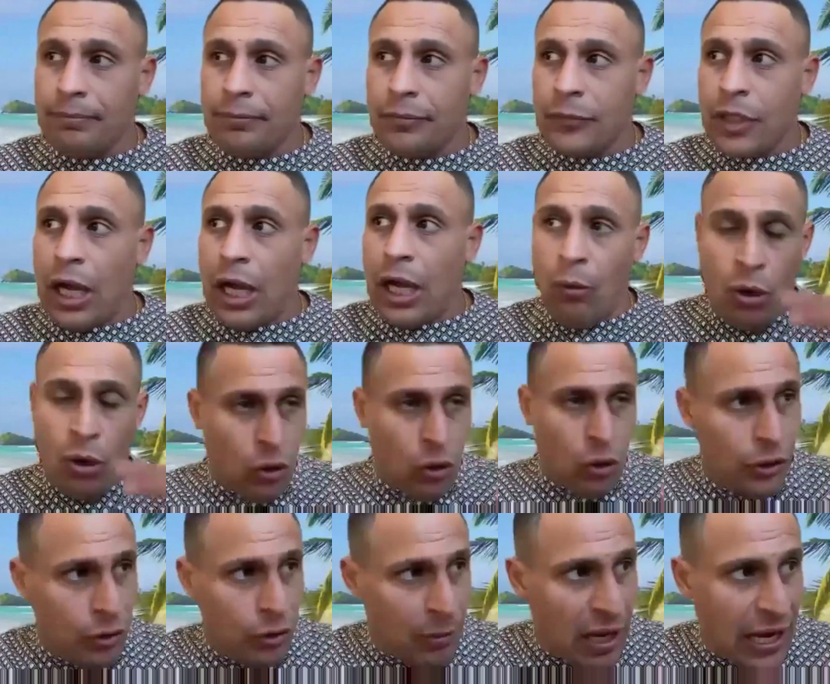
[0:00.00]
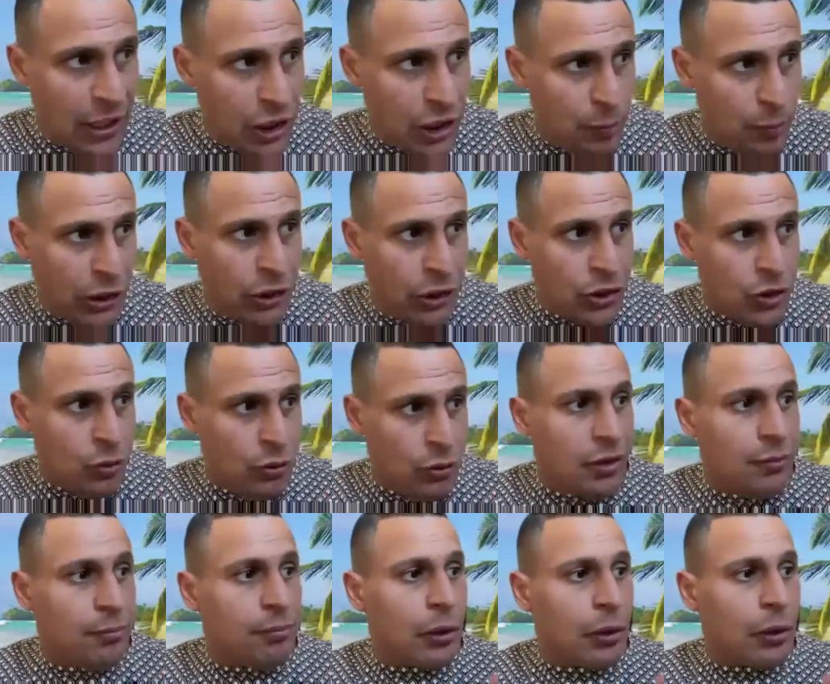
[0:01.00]
I won't go into my experience with
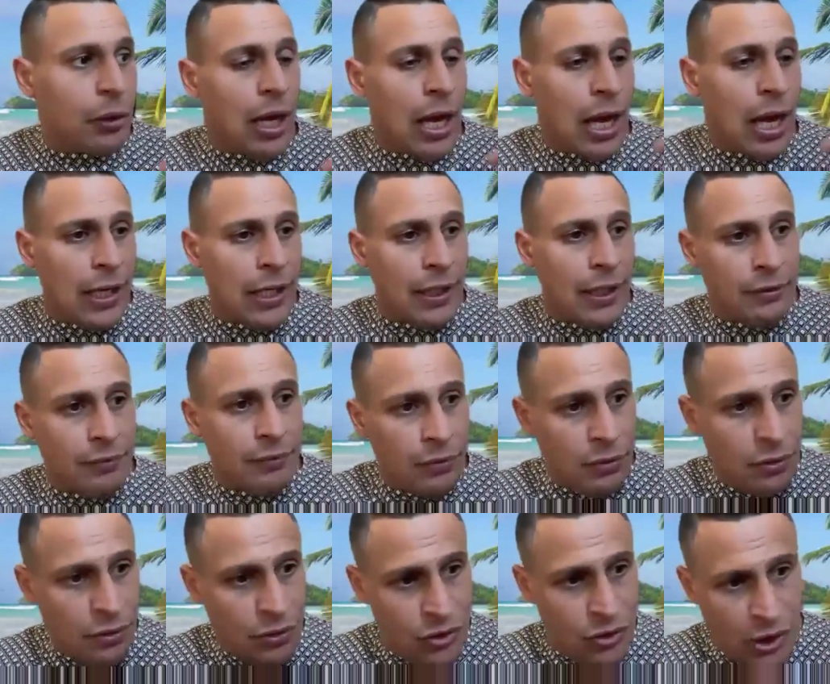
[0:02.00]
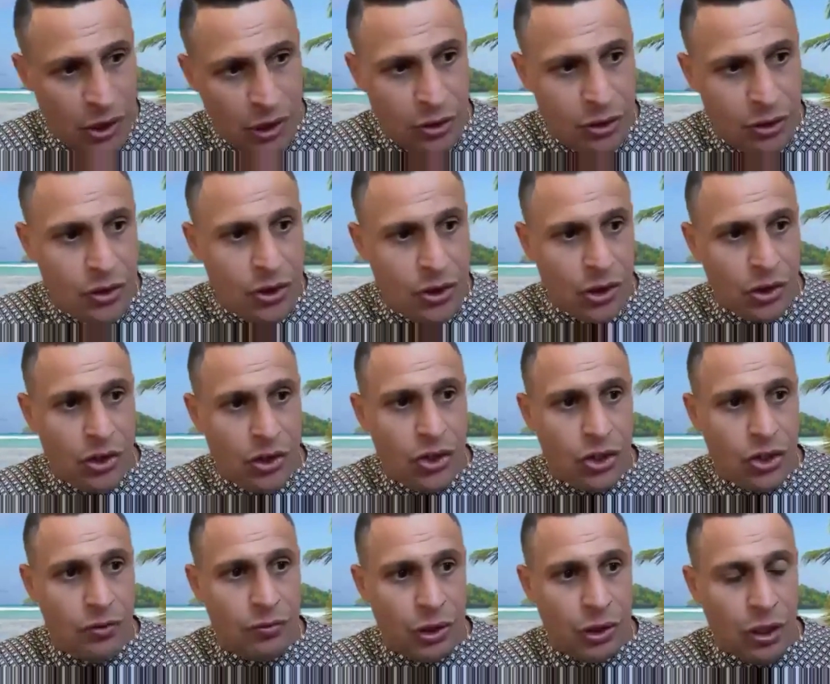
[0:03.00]
it, but I did just,
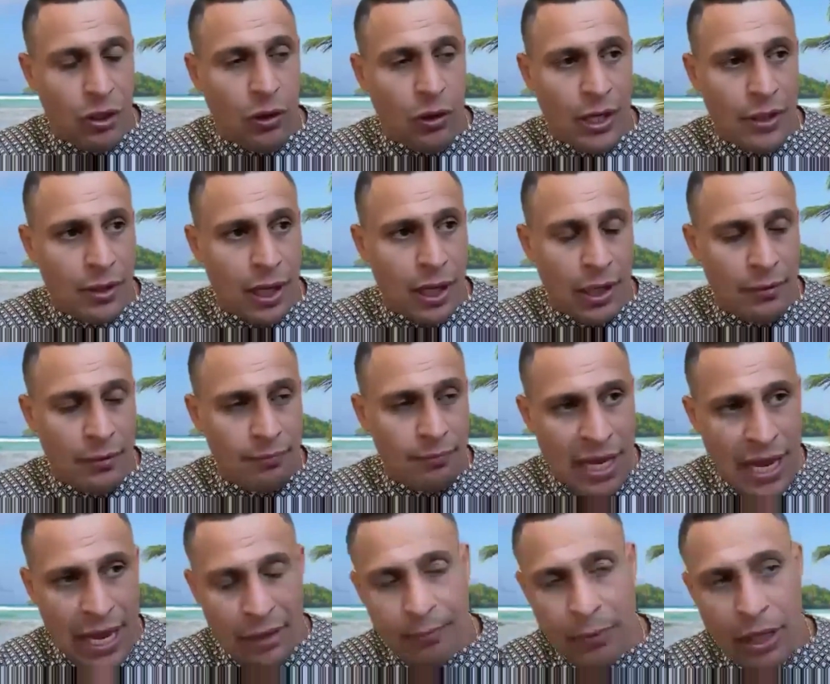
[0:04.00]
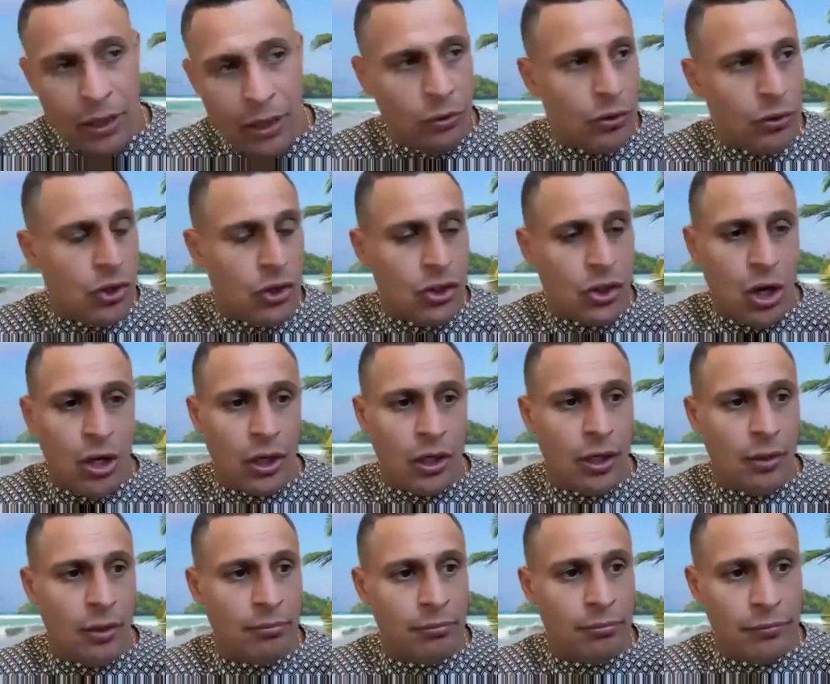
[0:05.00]
I had my own
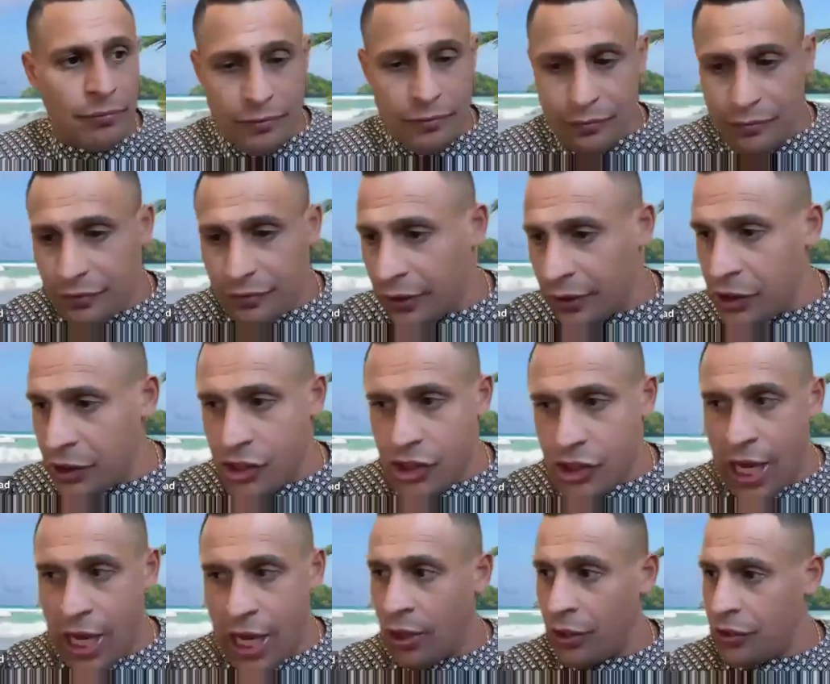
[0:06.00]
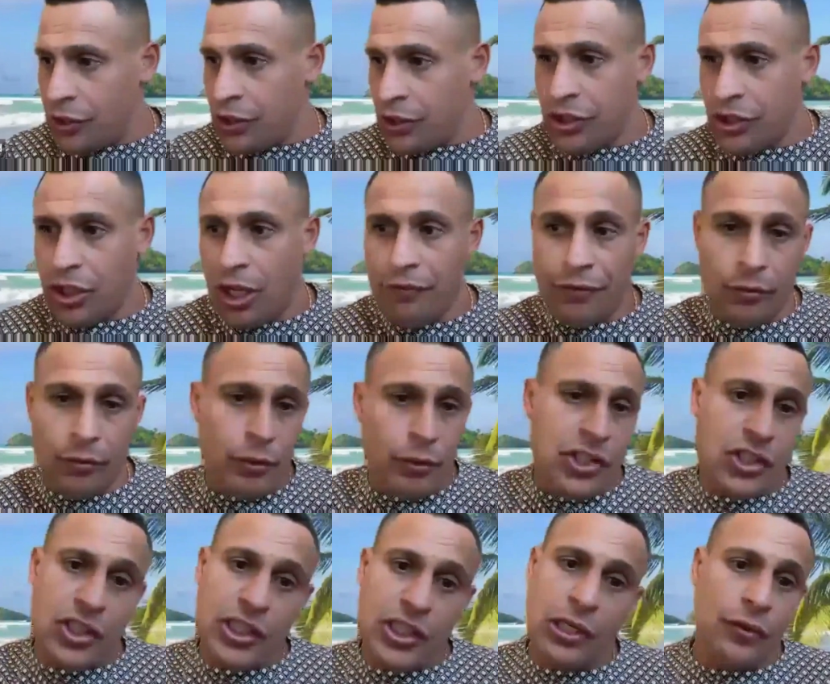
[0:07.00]
startup, very challenging stuff, and we
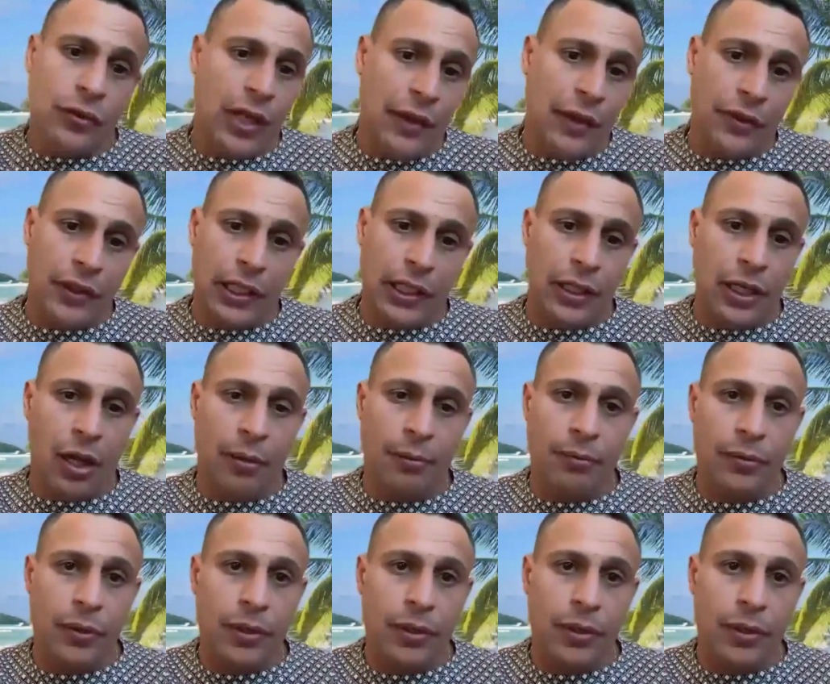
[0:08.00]
scaled that thing up.